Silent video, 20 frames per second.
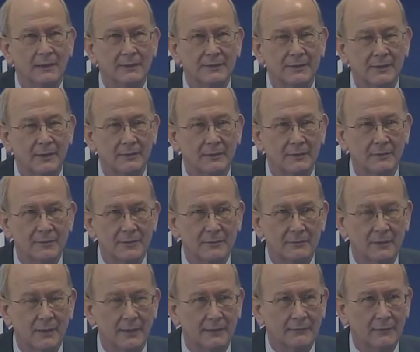And so he was
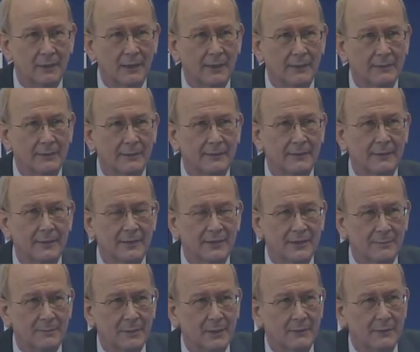quite right, and the
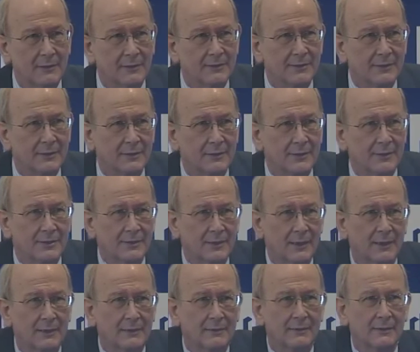experience in this
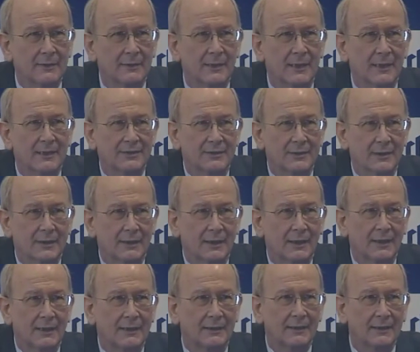state in the last
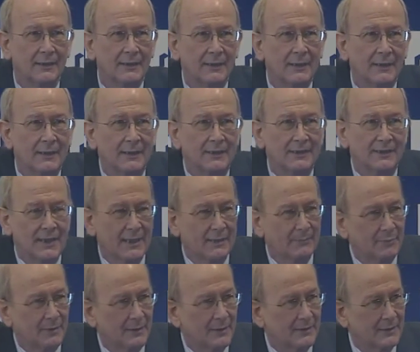decade has
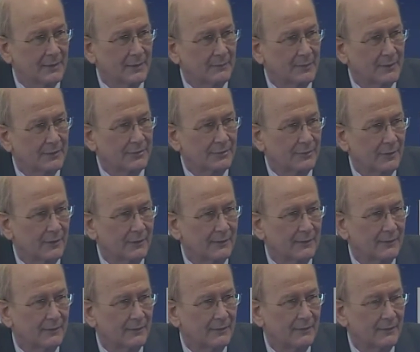amply
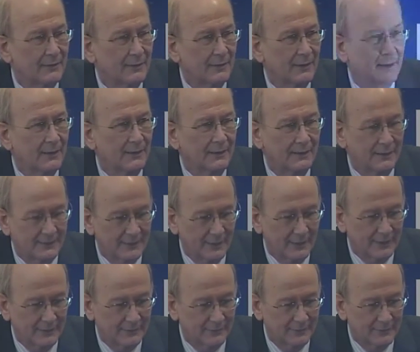demonstrated his
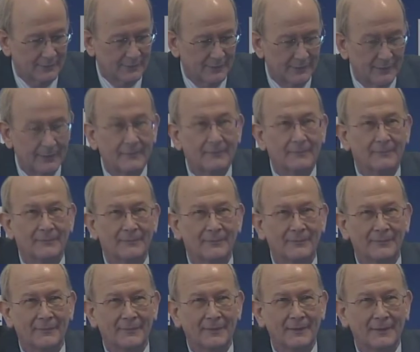accuracy.
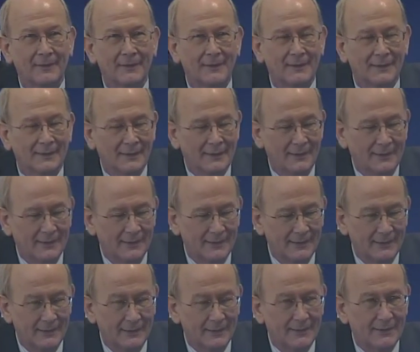
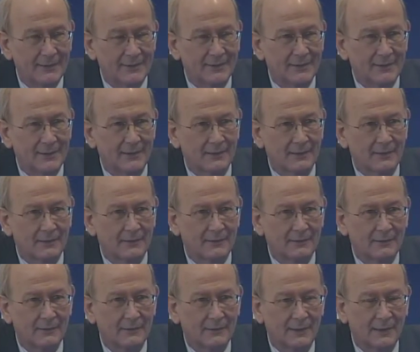The
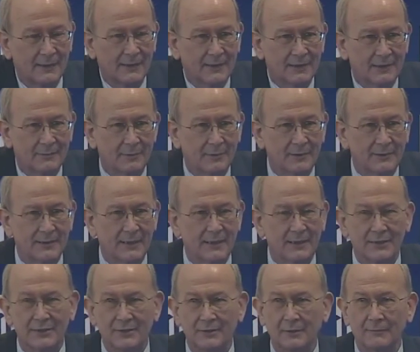cynical
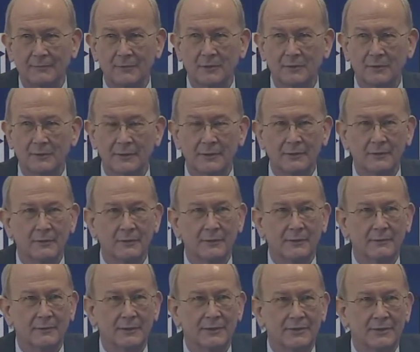exploitation of law and
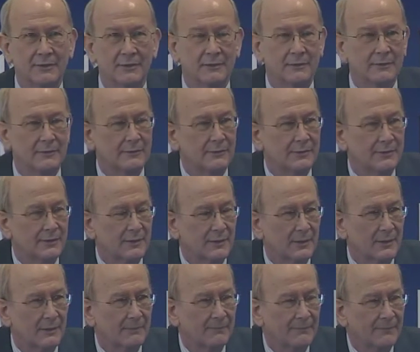order issues,
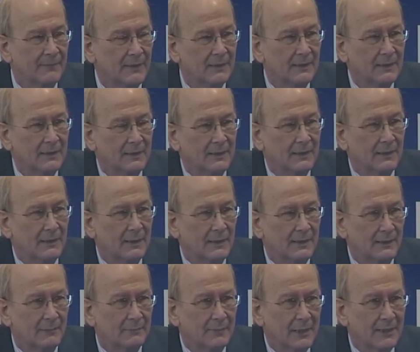
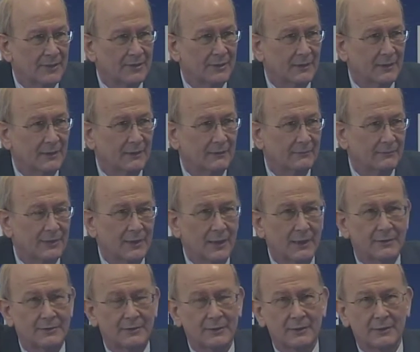the bashing of
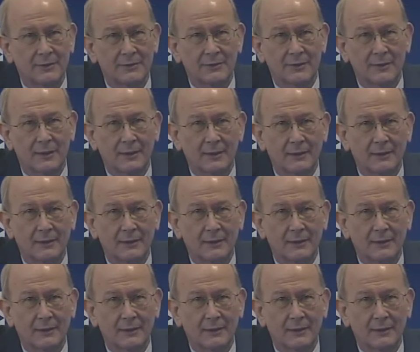judges